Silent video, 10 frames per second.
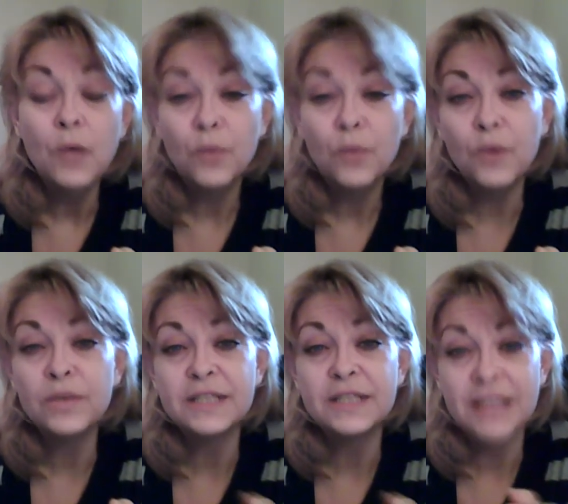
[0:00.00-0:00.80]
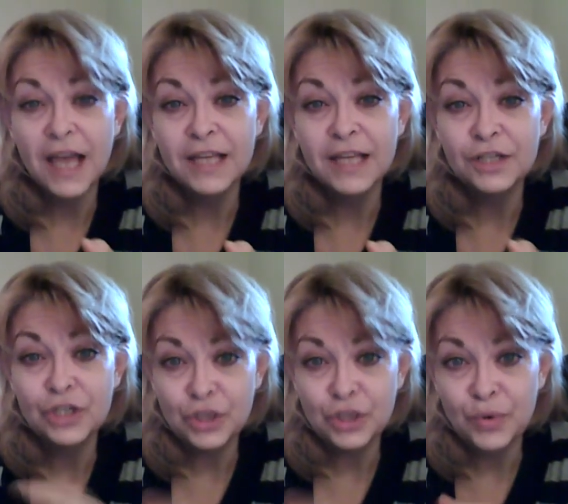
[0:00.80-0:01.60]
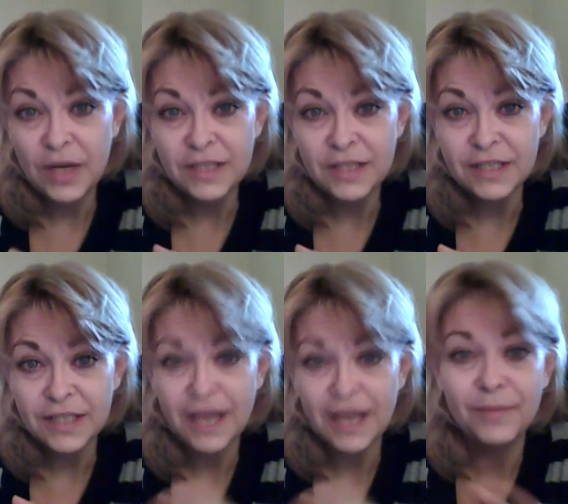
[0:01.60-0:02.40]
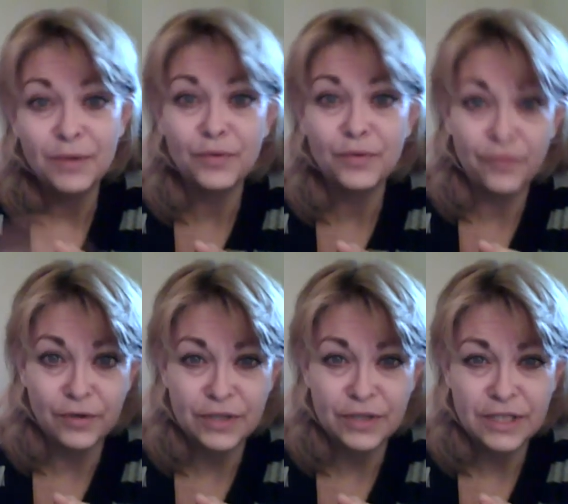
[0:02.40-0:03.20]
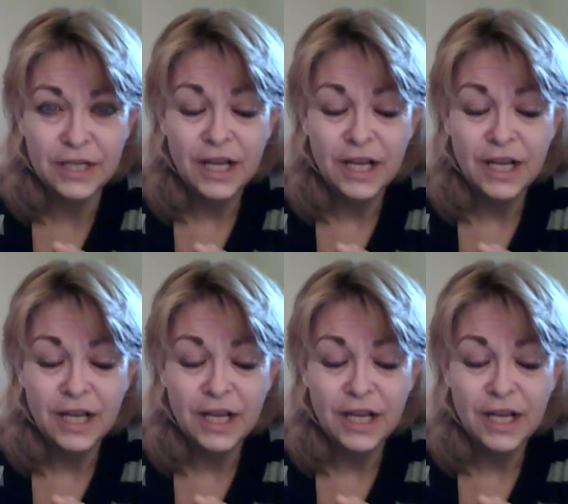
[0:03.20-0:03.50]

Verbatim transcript: what was done to us can be reversed